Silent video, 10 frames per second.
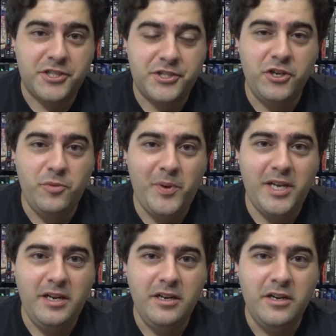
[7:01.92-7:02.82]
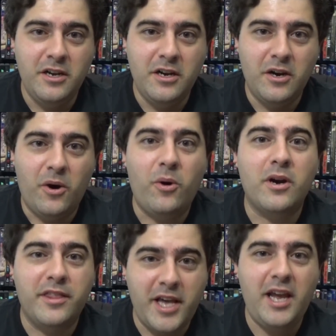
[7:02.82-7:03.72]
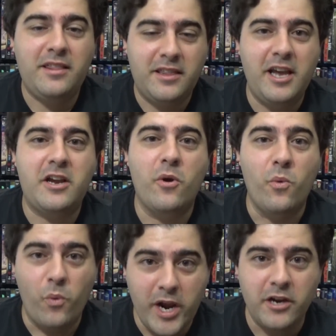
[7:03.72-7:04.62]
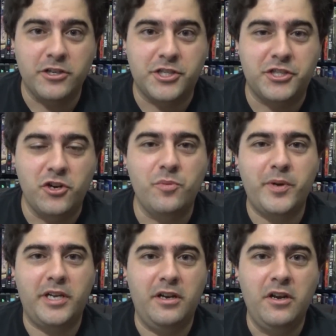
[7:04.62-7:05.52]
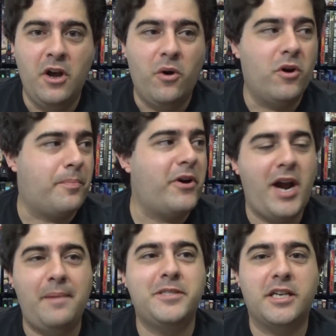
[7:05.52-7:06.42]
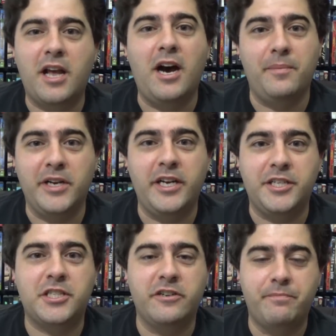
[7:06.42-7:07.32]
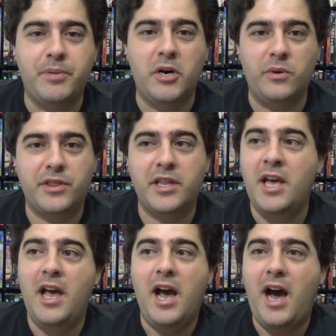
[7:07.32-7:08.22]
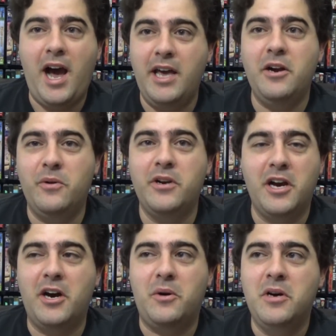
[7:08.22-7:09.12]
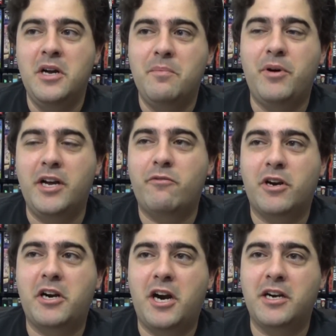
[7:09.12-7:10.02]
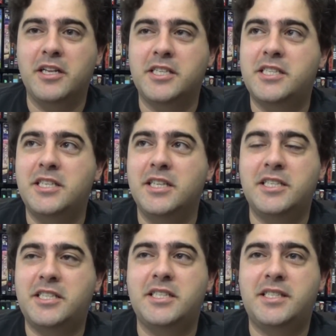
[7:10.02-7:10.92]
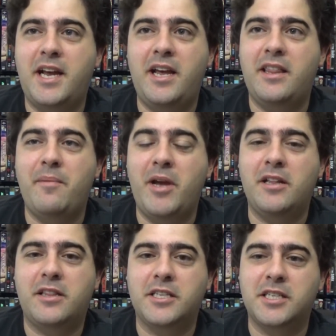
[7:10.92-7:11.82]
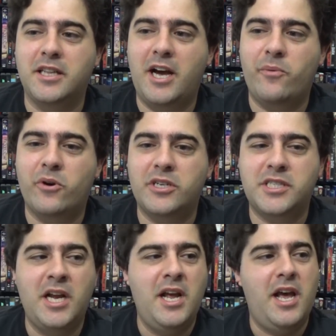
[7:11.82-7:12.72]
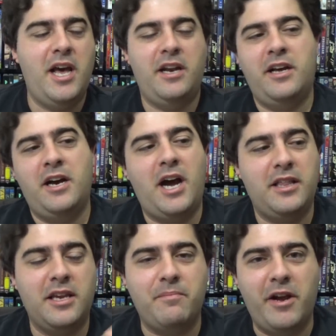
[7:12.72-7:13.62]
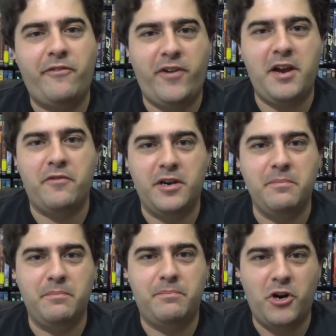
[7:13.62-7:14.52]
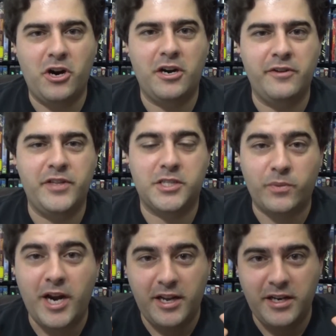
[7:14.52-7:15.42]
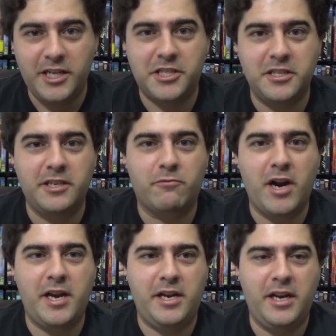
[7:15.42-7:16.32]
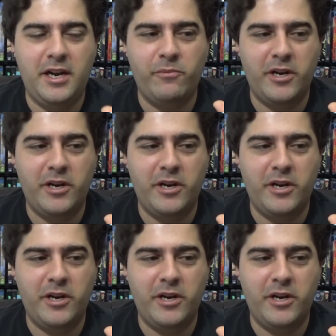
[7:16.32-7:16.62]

stupid or they think we're stupid, or perhaps a combination of both. I don't know, but regardless, let's just say they made things a lot worse. And I think my favorite part of this, when I initially read it, and